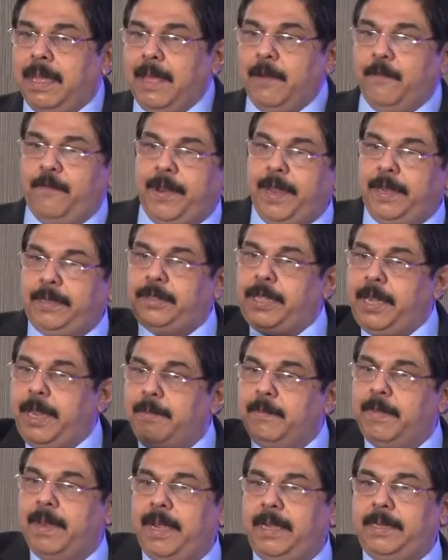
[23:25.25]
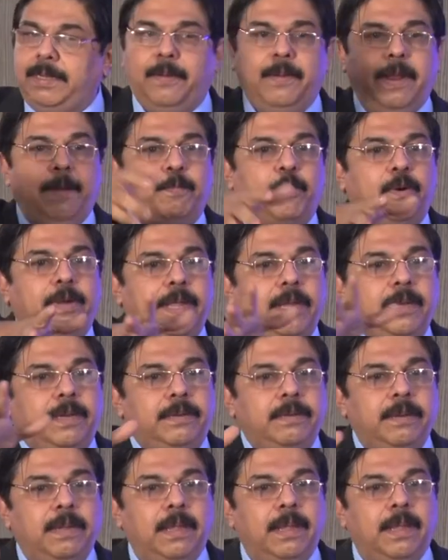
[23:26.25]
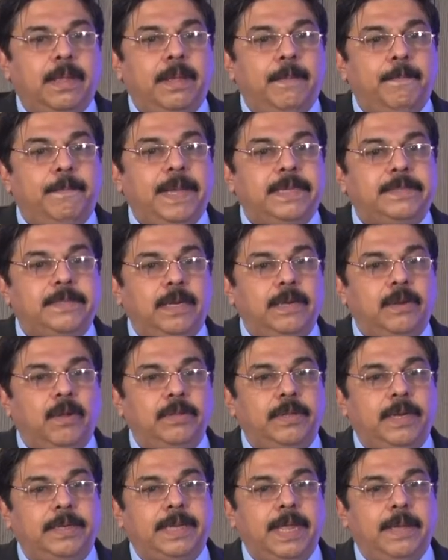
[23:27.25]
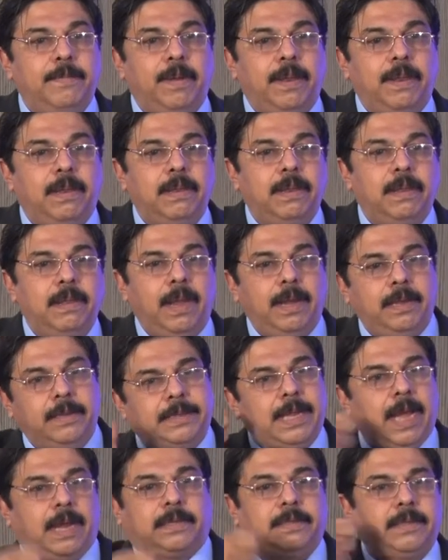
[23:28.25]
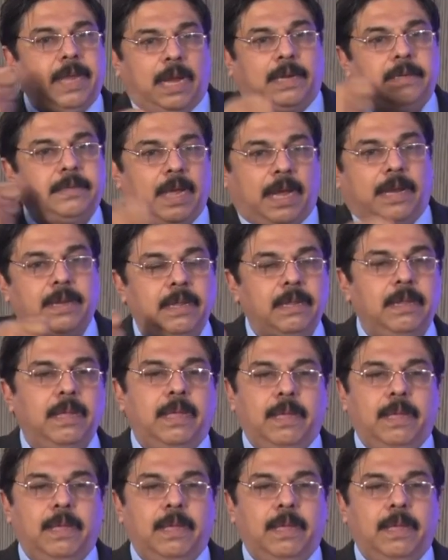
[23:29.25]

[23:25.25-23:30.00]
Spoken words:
Every 3 minutes, they were putting patient on the table and tuck, tuck, tuck.